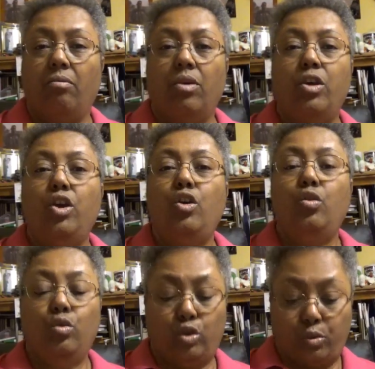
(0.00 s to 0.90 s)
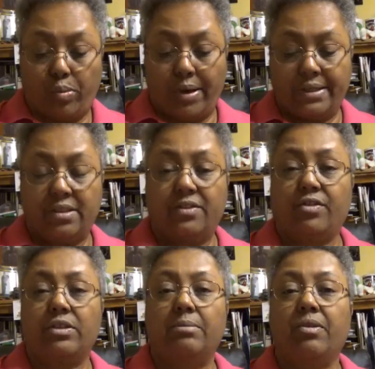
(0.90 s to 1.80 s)
huge prices for
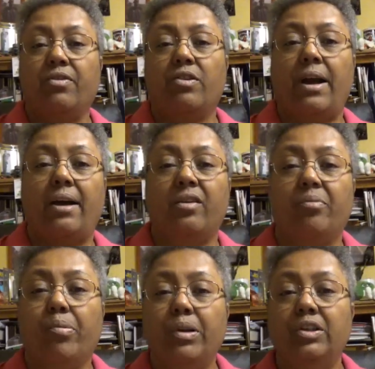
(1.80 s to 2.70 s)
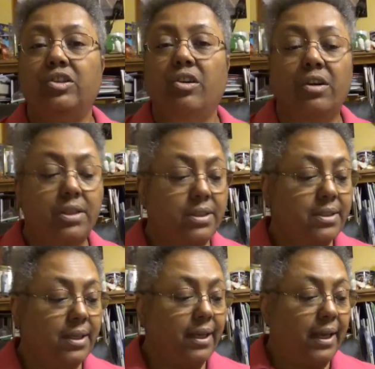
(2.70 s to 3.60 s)
some of her out-of-print charts.
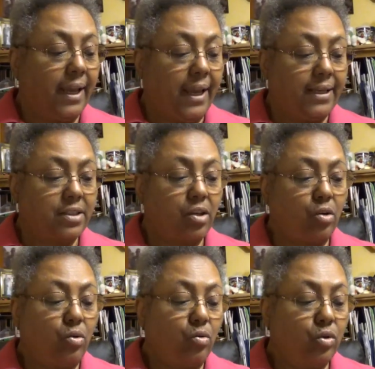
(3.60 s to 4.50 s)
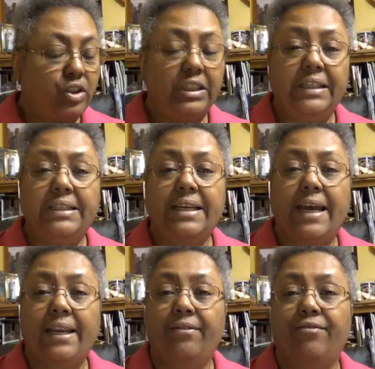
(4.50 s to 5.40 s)
So she
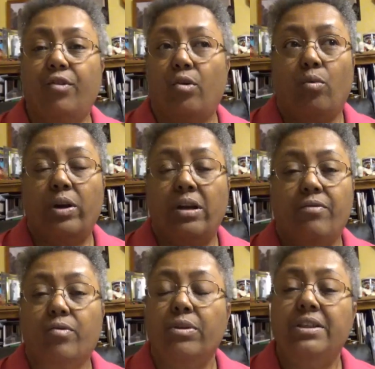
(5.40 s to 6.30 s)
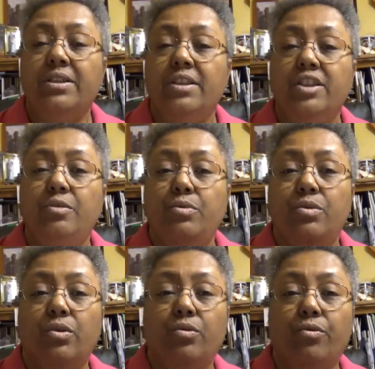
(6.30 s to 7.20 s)
decided, for whatever reason, that she was
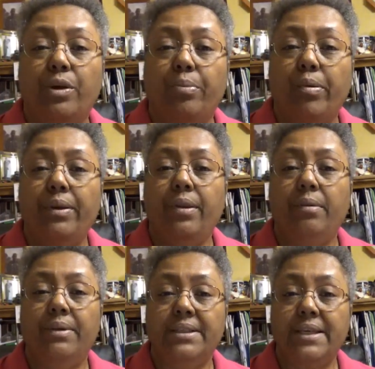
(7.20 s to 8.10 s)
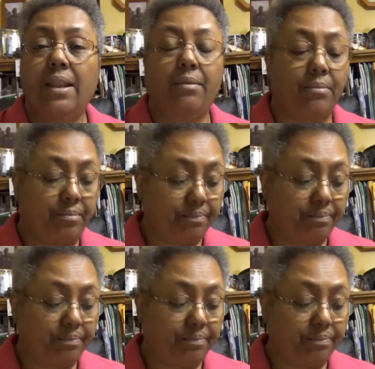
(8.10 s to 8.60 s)
going to reprint them and sell them.